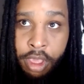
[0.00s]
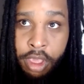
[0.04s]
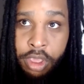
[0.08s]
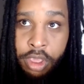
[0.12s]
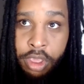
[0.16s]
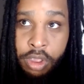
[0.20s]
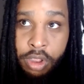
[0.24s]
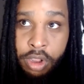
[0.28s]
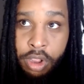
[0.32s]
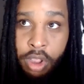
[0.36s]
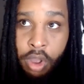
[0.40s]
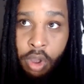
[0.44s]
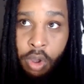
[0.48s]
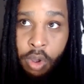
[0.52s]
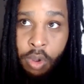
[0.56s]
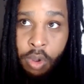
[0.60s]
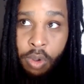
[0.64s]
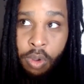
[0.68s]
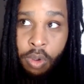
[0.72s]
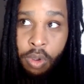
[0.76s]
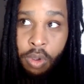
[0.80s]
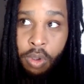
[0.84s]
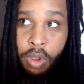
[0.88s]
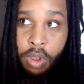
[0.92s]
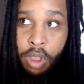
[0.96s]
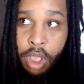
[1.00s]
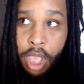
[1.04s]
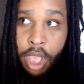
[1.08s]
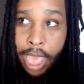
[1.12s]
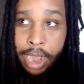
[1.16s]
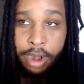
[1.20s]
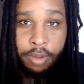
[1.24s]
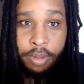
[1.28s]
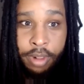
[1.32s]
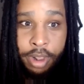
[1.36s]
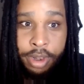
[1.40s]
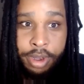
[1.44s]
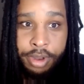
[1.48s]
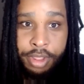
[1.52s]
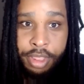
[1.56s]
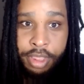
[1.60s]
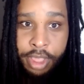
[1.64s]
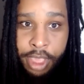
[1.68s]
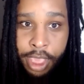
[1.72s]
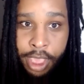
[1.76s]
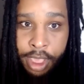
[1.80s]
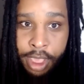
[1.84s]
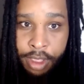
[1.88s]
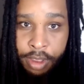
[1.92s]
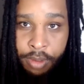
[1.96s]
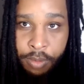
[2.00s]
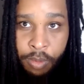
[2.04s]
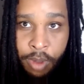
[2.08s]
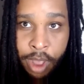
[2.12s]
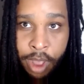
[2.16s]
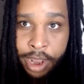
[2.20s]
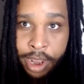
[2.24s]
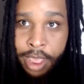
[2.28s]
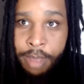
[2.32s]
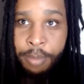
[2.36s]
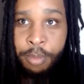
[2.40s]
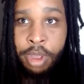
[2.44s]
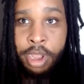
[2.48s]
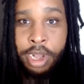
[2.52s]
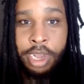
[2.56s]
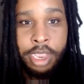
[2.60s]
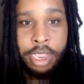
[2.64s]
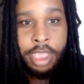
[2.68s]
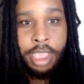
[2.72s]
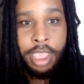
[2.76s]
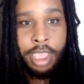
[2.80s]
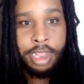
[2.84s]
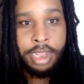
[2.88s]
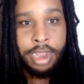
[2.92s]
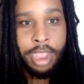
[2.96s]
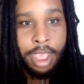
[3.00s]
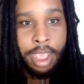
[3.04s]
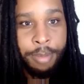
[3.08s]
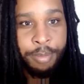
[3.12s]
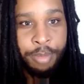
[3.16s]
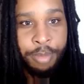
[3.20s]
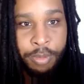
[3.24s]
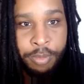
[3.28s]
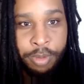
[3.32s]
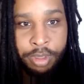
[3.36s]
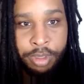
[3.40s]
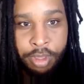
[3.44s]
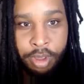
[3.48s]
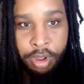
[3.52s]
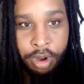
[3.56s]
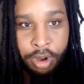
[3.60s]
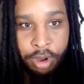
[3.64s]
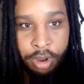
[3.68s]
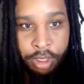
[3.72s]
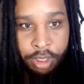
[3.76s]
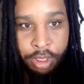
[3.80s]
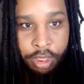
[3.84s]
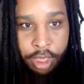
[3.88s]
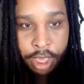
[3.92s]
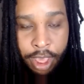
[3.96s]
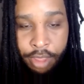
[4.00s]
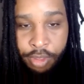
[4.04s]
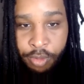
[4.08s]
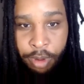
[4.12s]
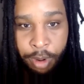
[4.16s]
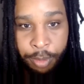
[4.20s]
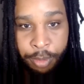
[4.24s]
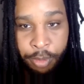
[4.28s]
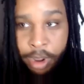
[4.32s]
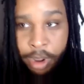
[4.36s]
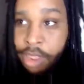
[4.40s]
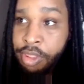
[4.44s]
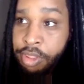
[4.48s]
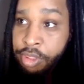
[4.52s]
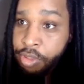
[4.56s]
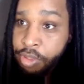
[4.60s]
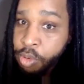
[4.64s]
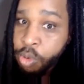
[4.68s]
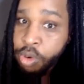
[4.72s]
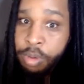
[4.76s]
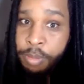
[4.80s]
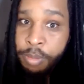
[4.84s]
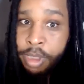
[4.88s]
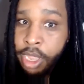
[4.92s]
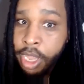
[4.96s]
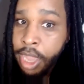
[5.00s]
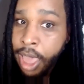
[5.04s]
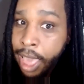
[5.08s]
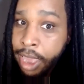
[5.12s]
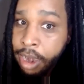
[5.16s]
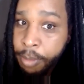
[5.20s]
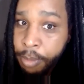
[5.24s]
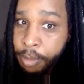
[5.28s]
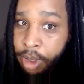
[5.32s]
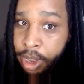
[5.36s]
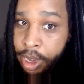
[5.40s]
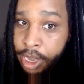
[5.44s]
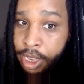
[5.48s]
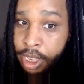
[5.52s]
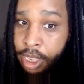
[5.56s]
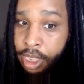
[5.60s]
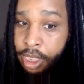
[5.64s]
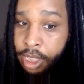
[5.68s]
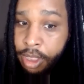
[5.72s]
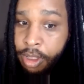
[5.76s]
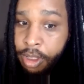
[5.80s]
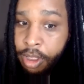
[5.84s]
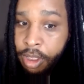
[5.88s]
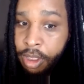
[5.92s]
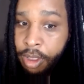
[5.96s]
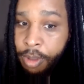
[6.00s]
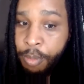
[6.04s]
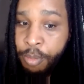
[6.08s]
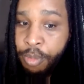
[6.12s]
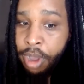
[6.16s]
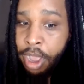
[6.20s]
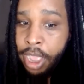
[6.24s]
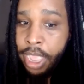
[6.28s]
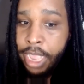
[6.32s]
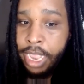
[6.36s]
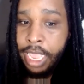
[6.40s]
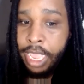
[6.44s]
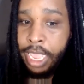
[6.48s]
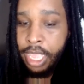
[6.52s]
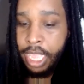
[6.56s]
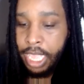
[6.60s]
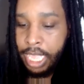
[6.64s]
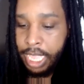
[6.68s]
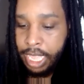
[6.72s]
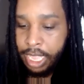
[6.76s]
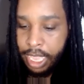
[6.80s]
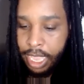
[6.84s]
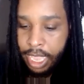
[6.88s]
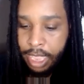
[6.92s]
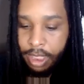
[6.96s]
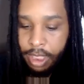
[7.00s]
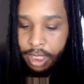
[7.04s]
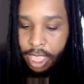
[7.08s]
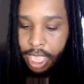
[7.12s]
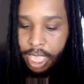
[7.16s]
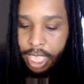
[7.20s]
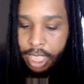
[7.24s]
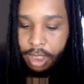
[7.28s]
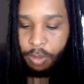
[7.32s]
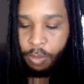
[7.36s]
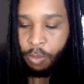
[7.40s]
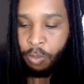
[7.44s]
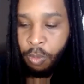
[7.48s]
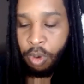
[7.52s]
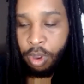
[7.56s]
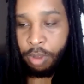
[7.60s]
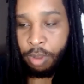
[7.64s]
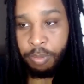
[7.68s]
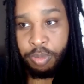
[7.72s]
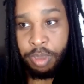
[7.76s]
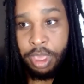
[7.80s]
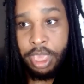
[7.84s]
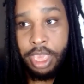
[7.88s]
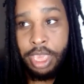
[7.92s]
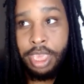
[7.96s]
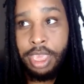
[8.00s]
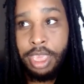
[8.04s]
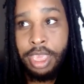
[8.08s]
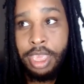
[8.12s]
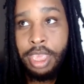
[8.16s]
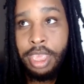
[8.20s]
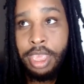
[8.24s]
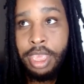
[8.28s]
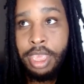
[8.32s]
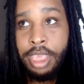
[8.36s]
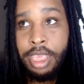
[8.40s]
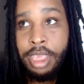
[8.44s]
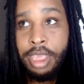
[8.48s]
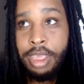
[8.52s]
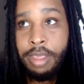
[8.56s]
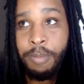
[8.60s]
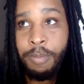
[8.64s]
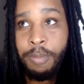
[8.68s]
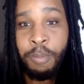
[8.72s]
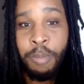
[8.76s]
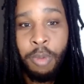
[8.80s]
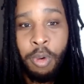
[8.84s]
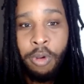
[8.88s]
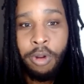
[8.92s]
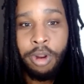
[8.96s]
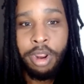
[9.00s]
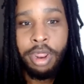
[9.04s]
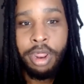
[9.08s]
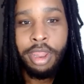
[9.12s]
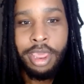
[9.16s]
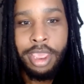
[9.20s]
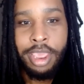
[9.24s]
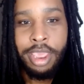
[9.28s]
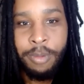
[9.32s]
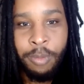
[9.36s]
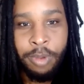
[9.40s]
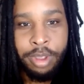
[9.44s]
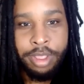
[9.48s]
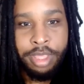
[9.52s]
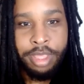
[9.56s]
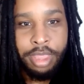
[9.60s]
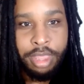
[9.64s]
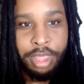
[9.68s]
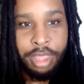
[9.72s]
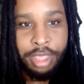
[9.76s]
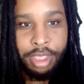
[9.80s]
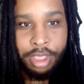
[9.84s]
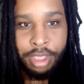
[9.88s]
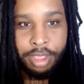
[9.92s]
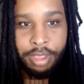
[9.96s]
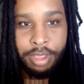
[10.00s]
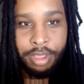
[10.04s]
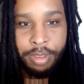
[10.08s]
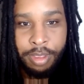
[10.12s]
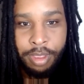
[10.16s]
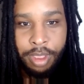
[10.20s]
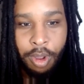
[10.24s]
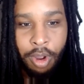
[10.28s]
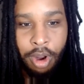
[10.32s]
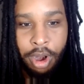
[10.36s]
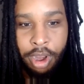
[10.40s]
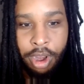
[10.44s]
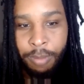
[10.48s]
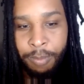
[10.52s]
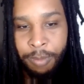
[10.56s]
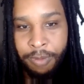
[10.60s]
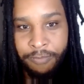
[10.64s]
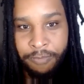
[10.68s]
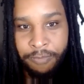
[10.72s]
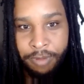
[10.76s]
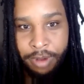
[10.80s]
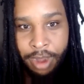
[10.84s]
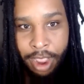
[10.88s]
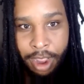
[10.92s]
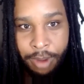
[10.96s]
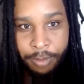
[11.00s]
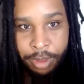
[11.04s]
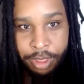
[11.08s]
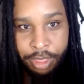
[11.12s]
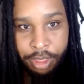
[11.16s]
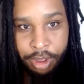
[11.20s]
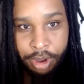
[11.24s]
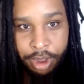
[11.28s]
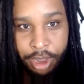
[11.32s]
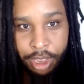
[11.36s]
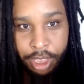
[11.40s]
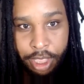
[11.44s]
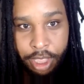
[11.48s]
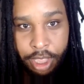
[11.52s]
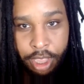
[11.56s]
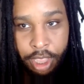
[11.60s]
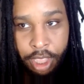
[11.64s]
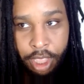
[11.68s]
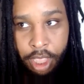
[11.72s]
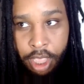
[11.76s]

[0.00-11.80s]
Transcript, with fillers: You know, I don't understand why that money cannot be returned as reparations. It wouldn't be a lot of money, but it, it, it, it would be morally, what's the argument for not returning it?